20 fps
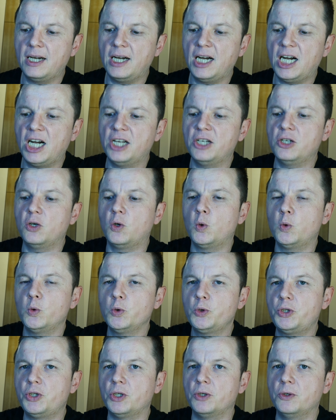I
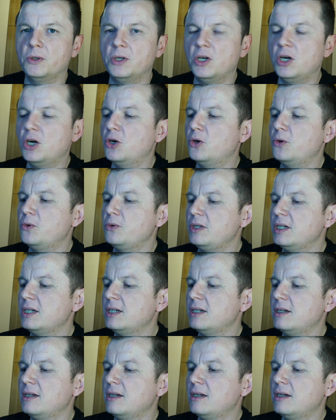also own
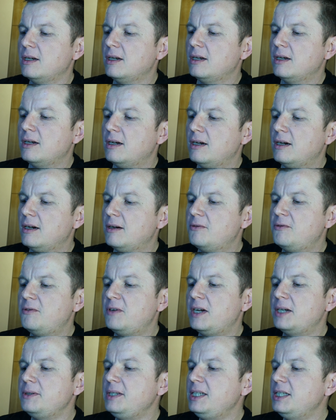a
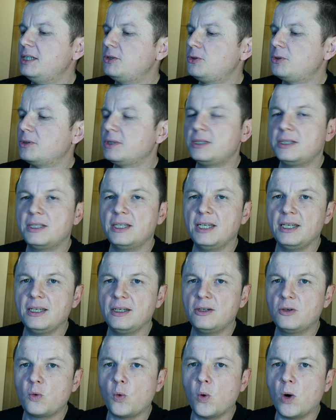very
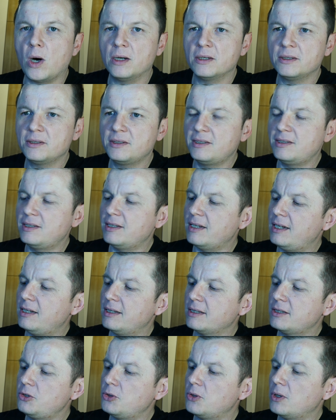interesting quartz
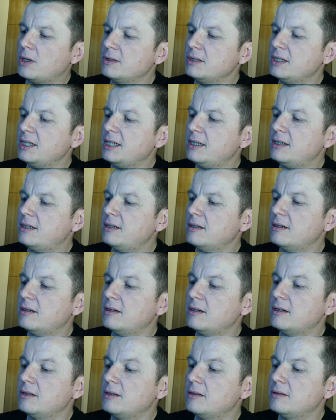electronic
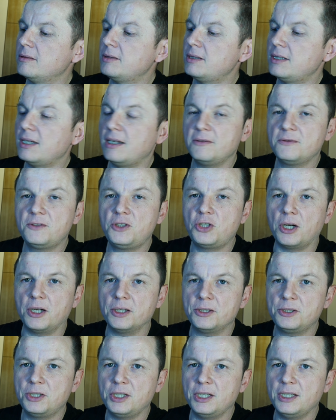
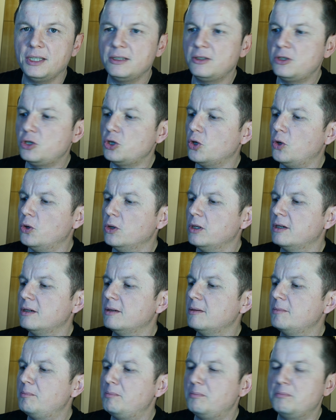self-charging
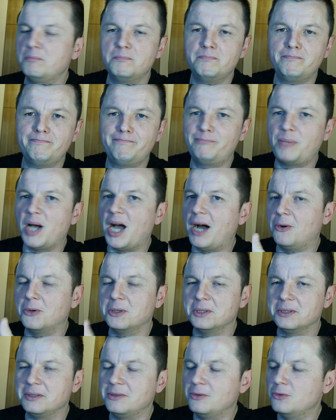solar
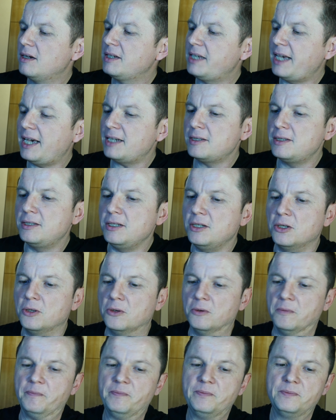powered
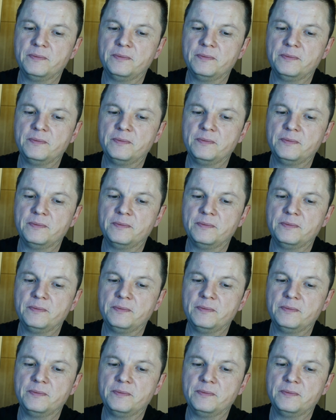Casio.